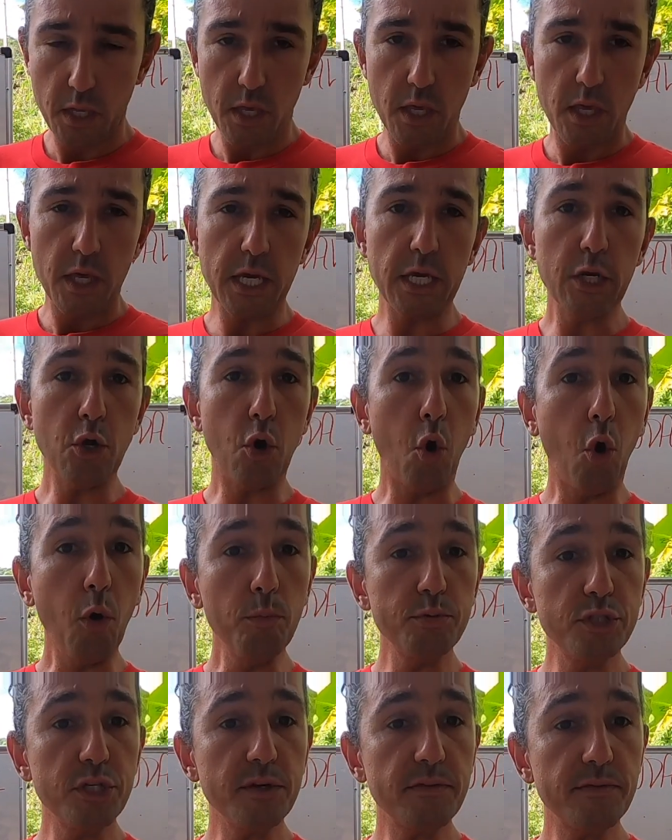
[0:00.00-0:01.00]
It
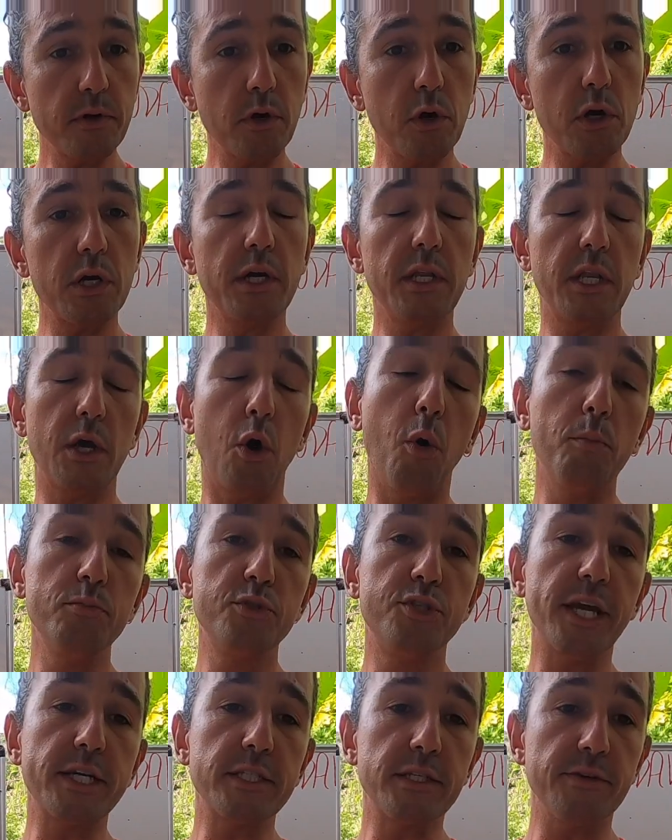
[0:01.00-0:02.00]

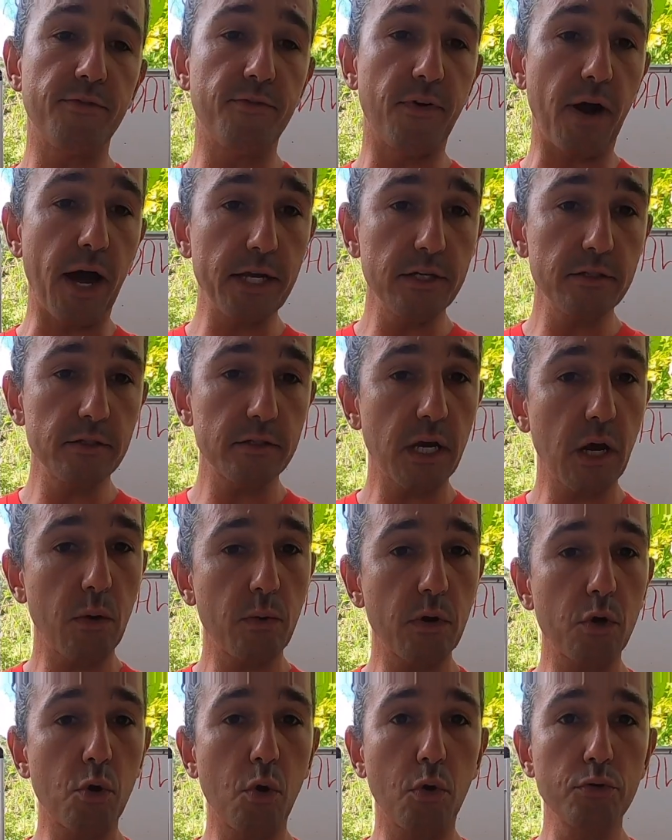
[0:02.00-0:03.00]
objectifies our
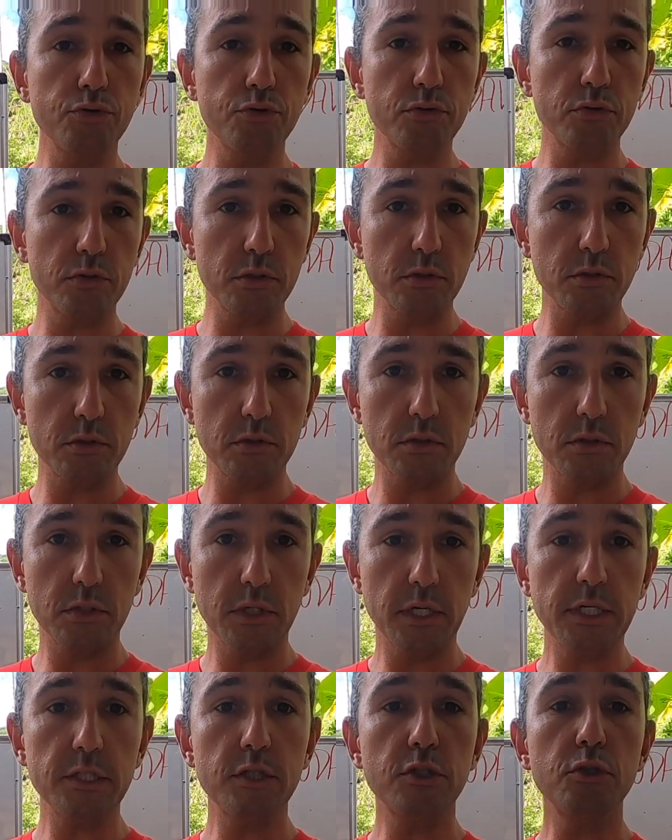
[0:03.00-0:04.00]
consciousness,
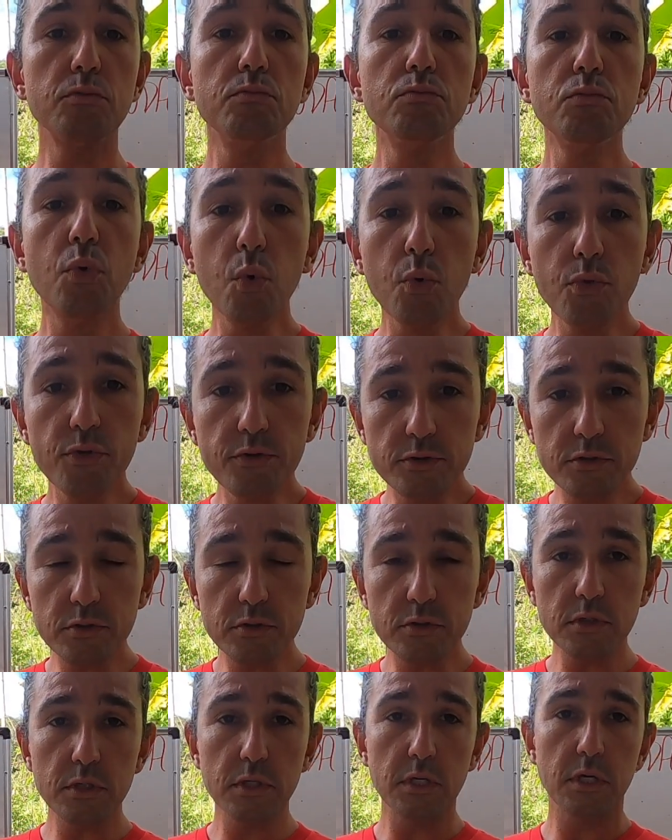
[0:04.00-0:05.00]
smooths
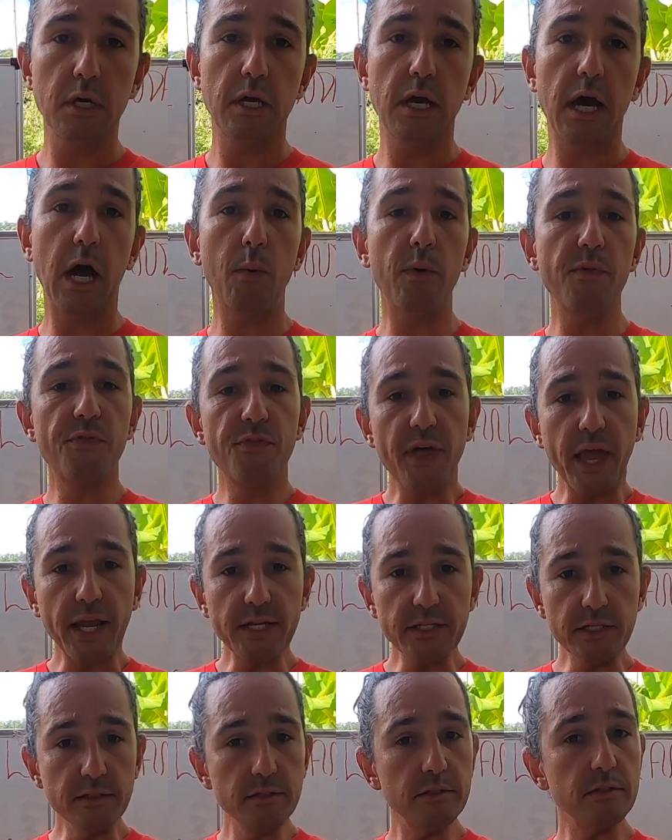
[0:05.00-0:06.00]
our
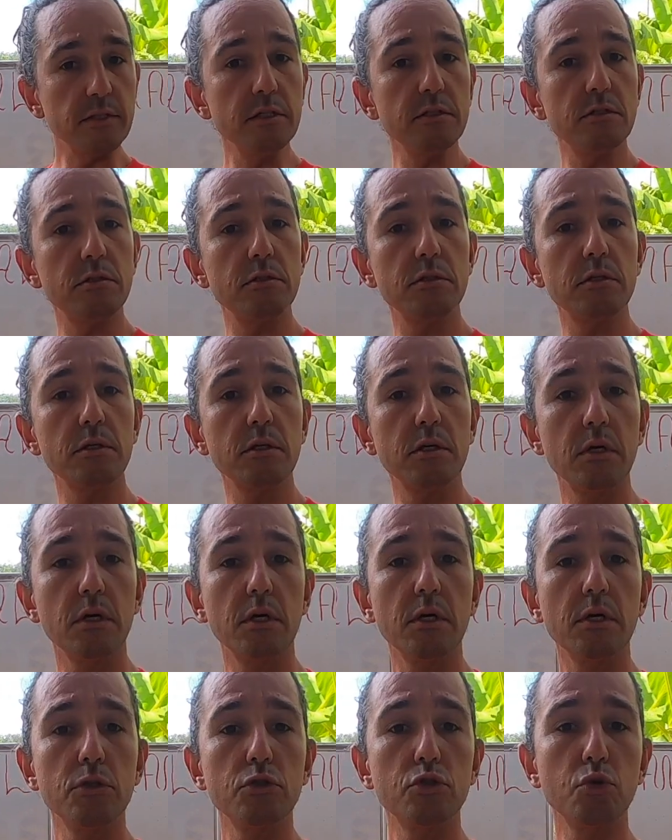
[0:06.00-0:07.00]
tendencies
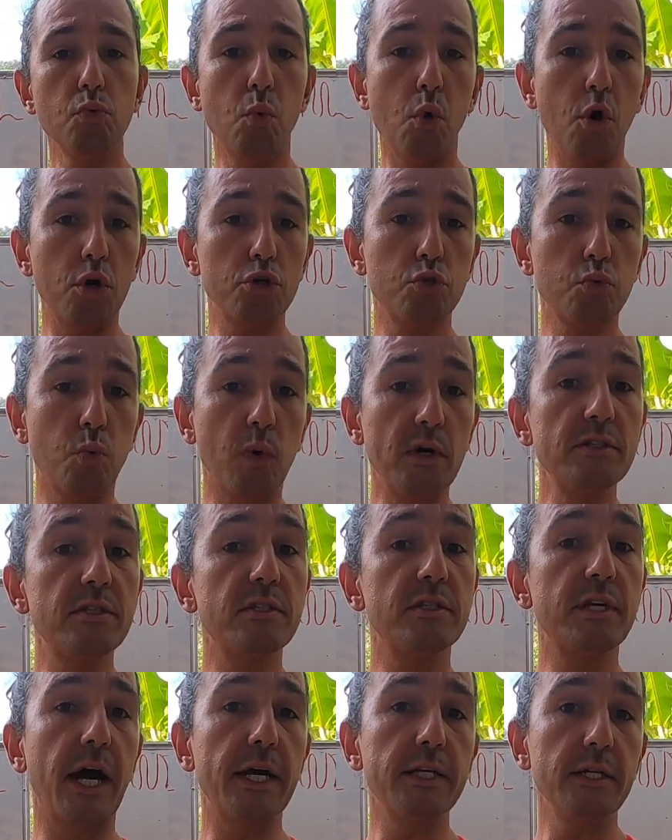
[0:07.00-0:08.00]
towards
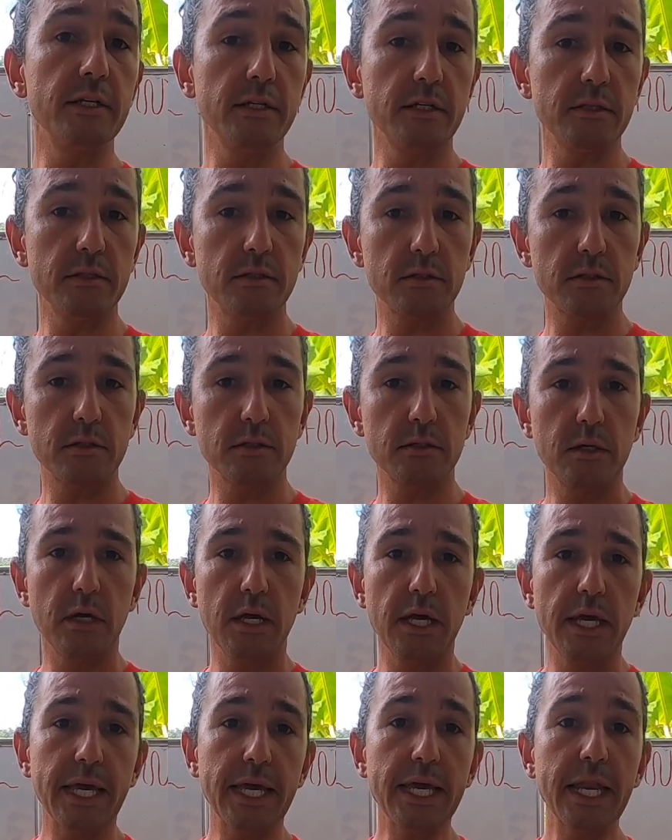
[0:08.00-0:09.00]
one-sidedness.
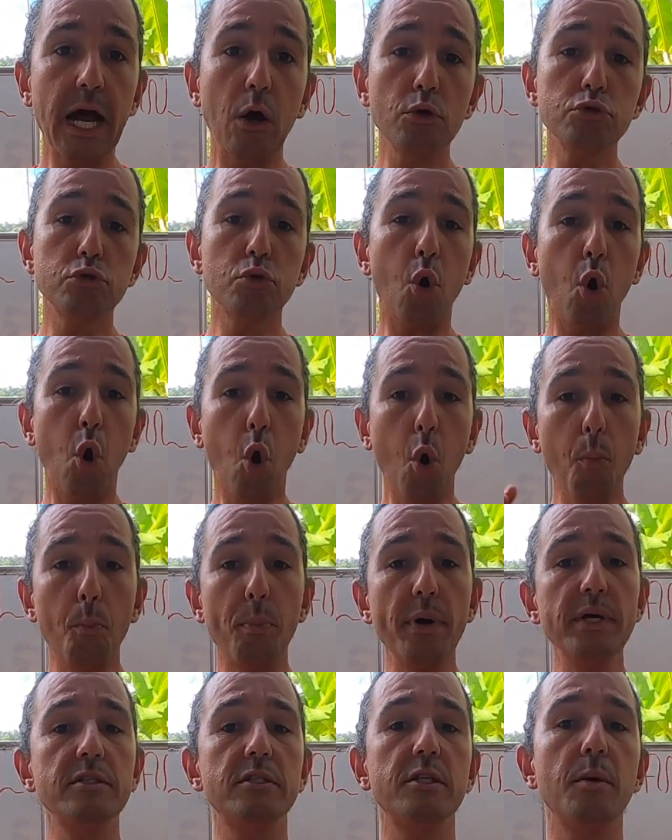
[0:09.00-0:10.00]
It also
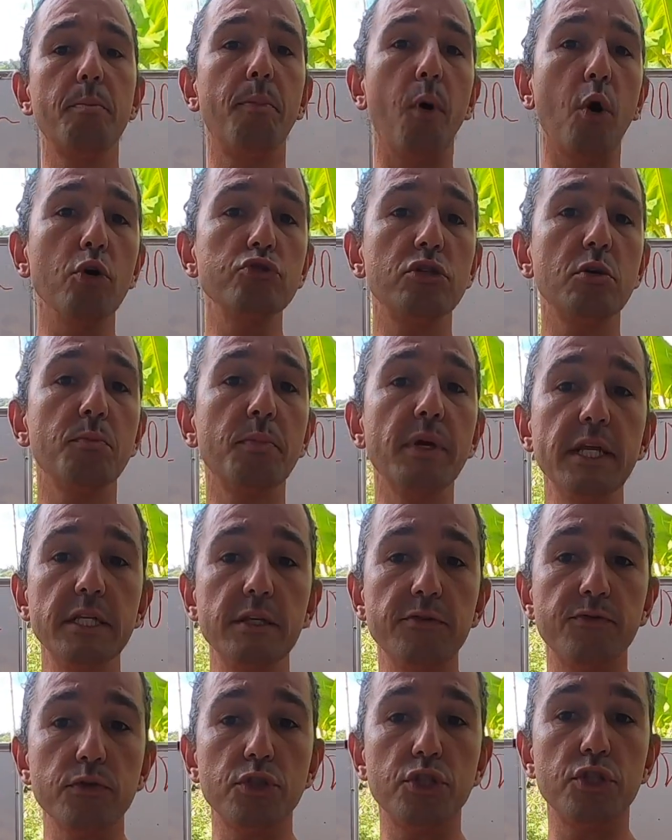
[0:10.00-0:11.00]
opens the possibility
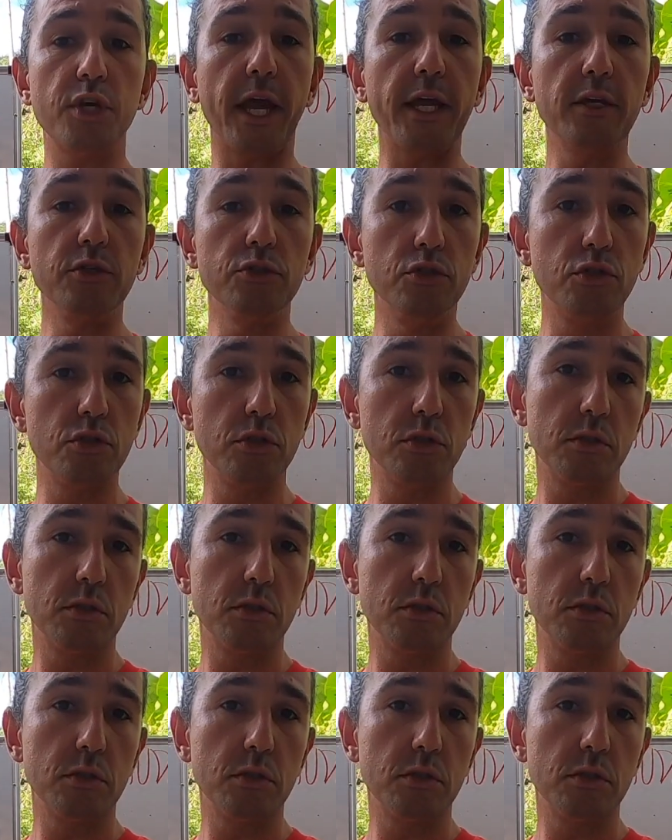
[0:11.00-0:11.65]
for change,